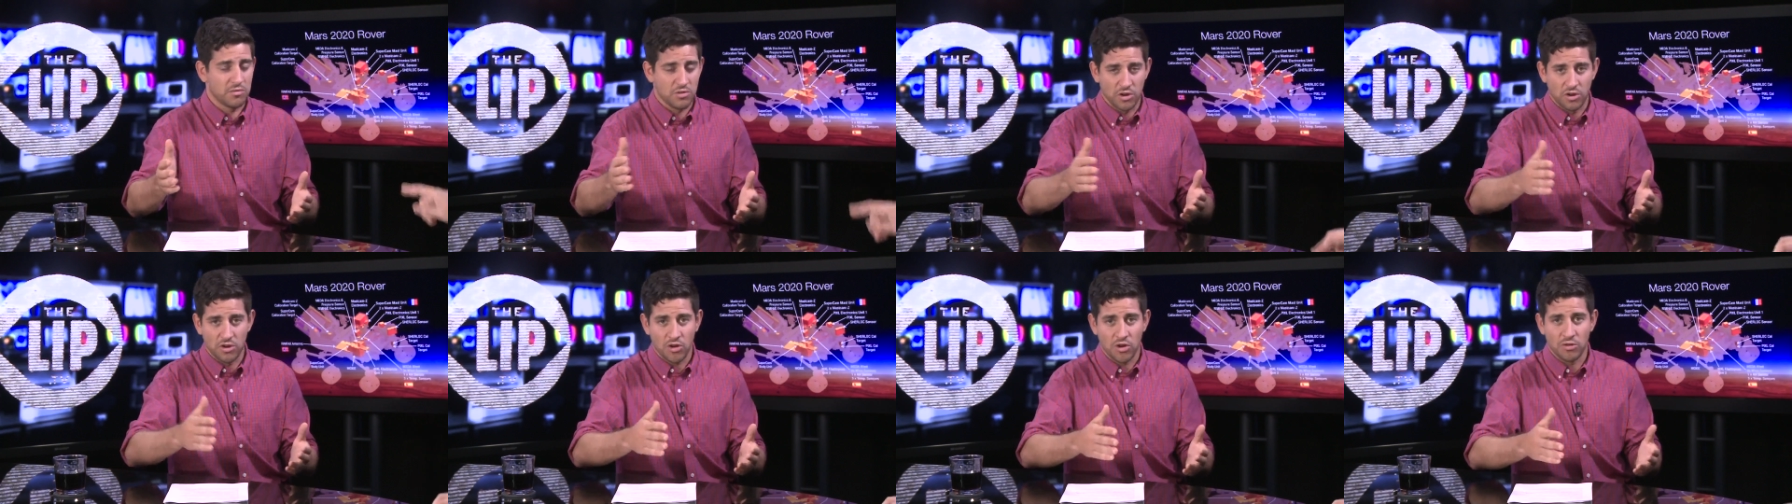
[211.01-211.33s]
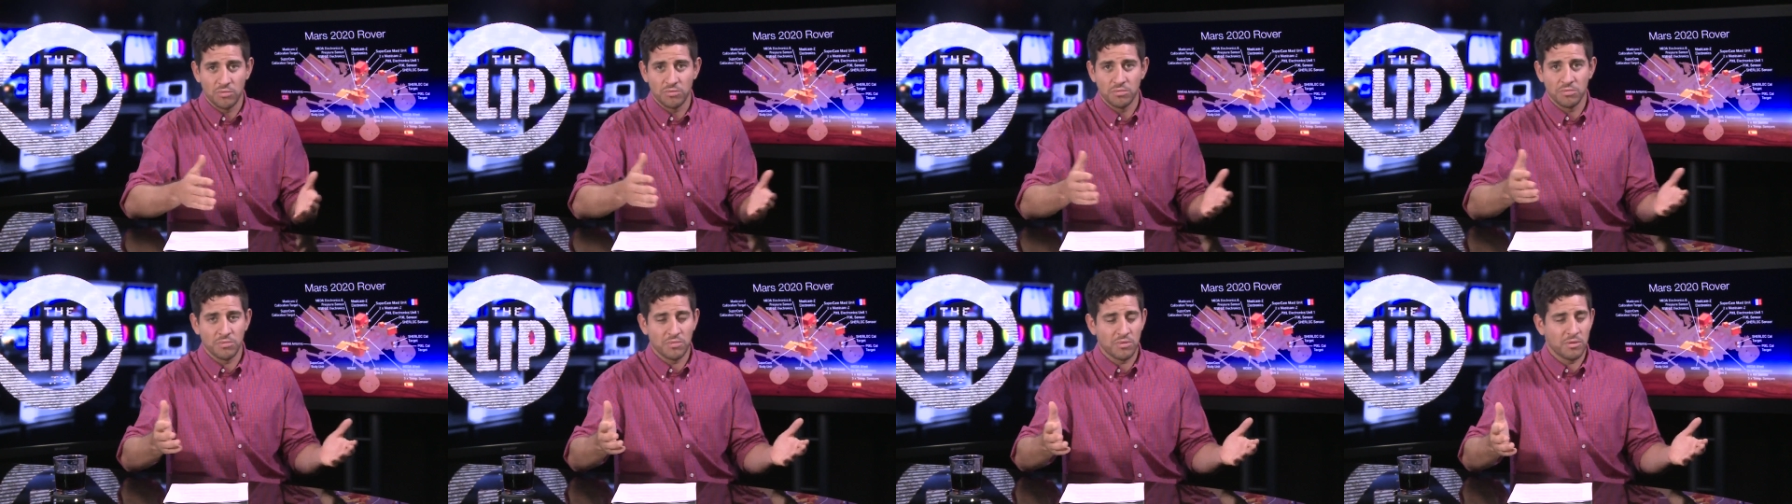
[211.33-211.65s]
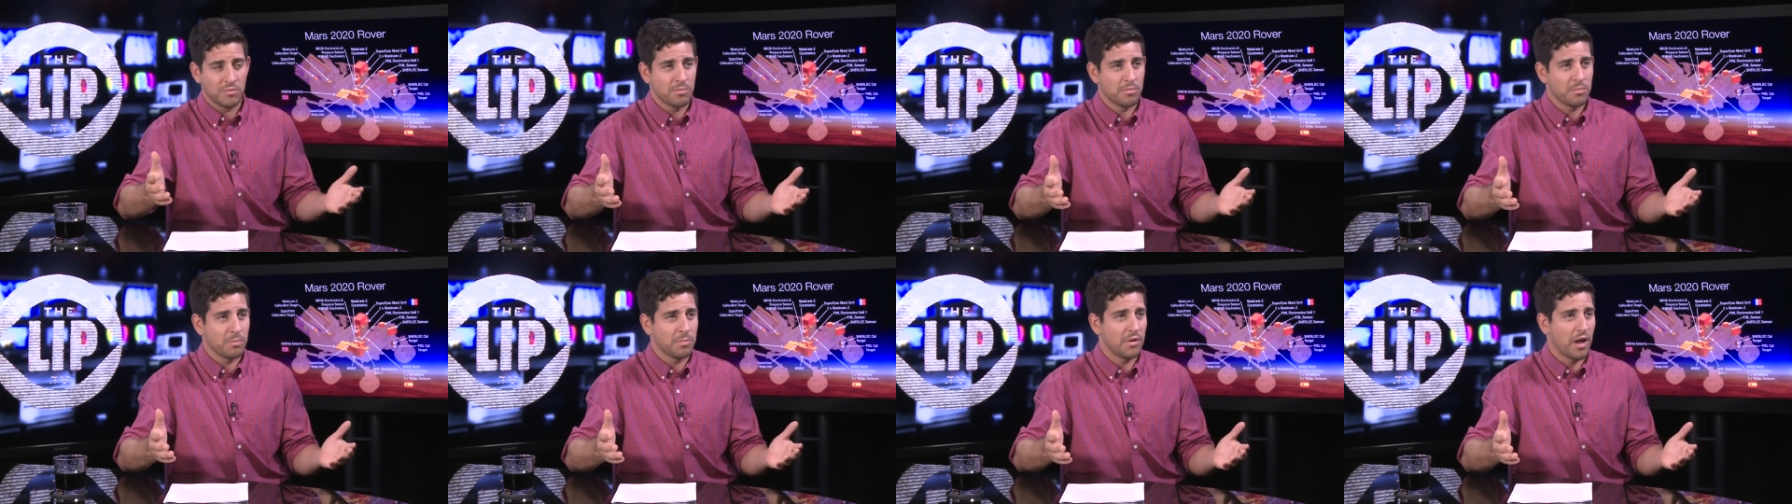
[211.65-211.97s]
You know,
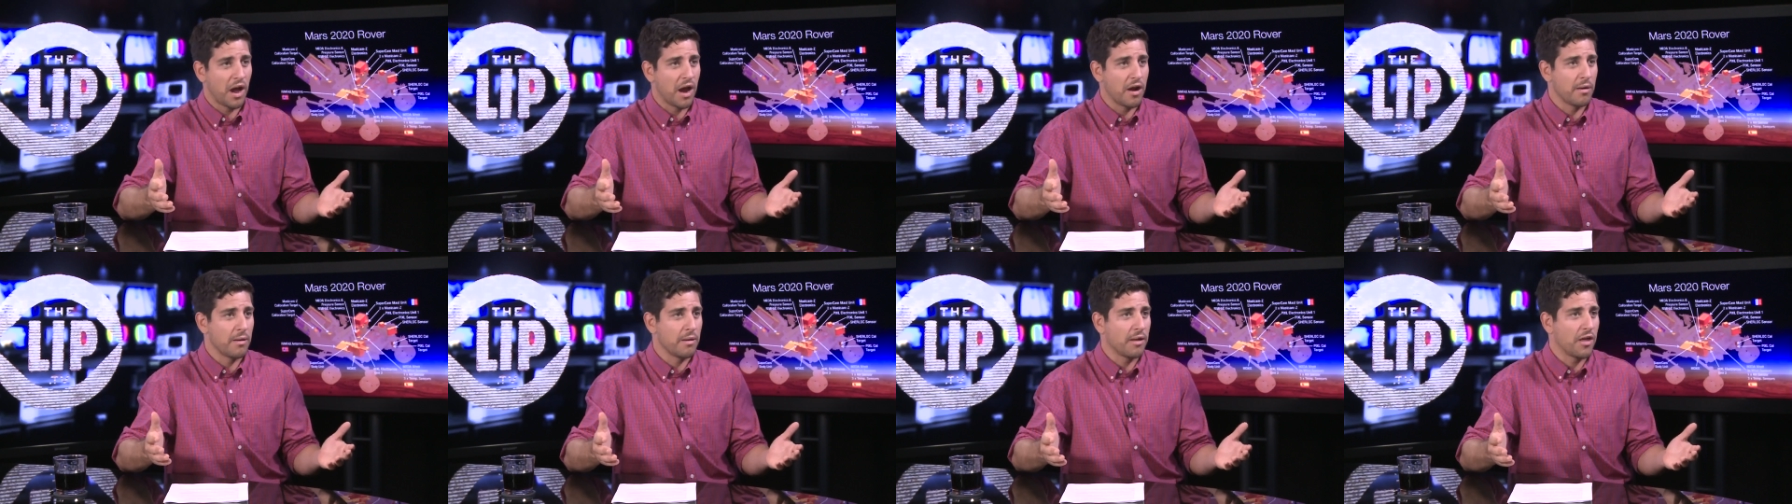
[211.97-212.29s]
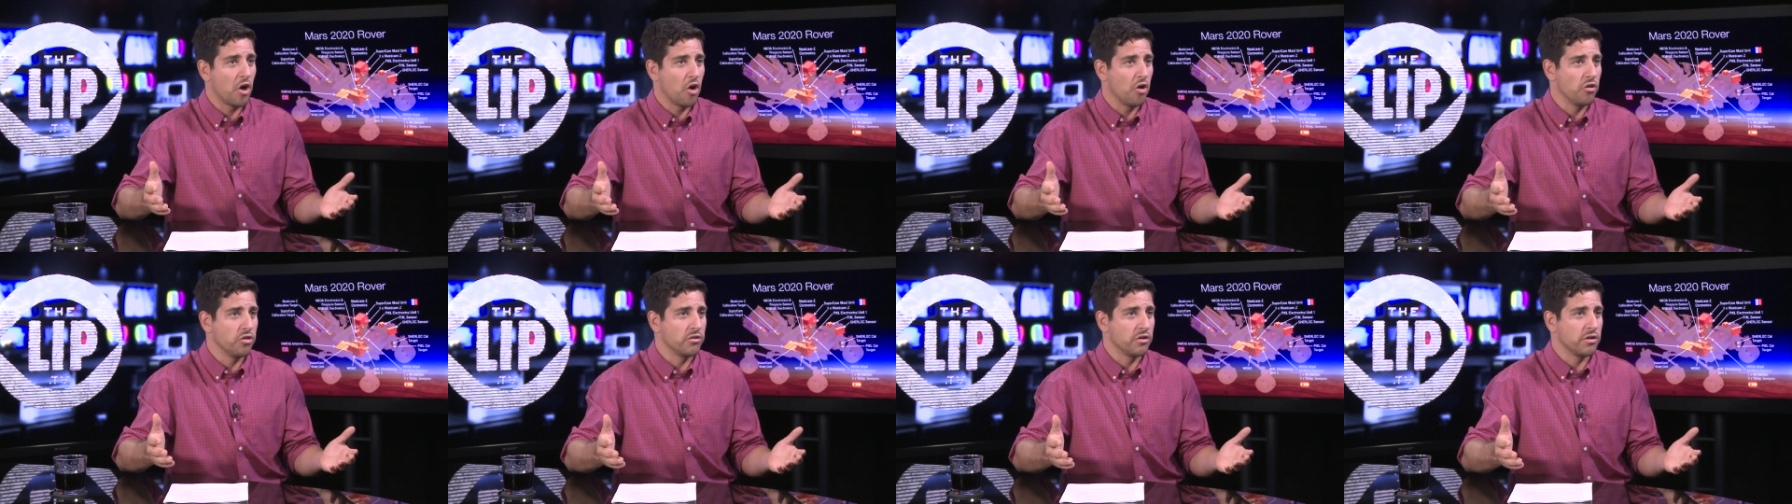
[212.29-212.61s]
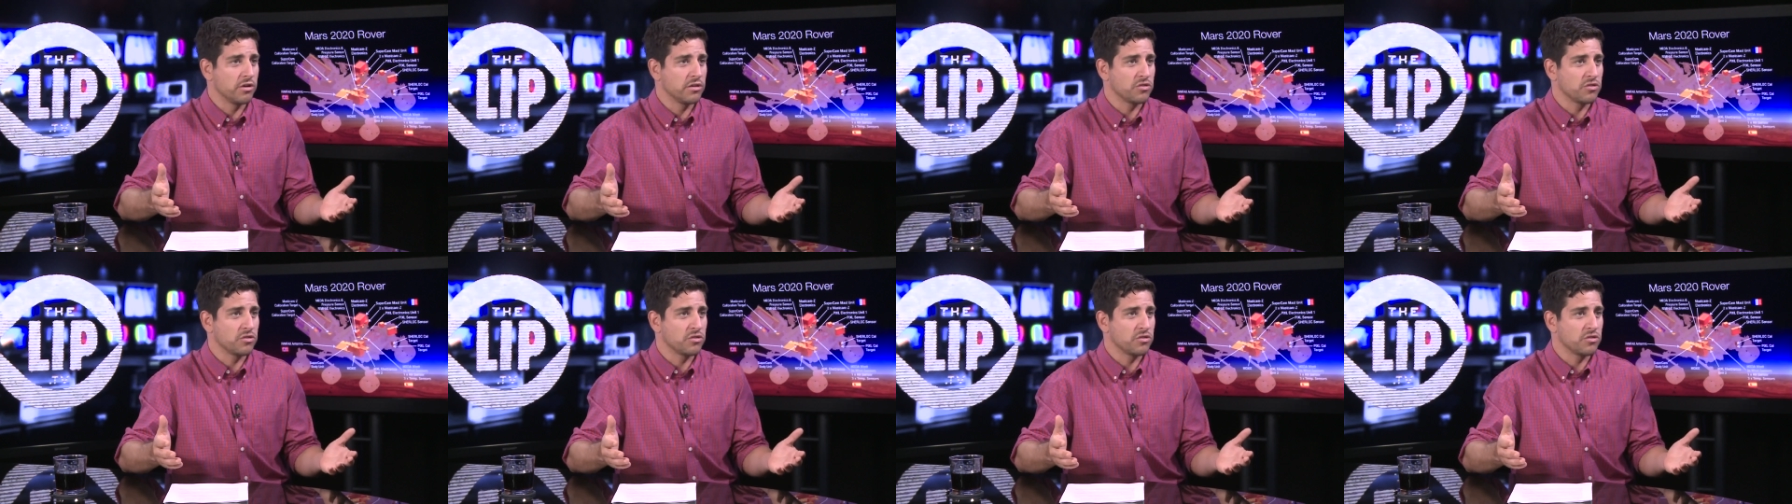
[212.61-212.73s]
are under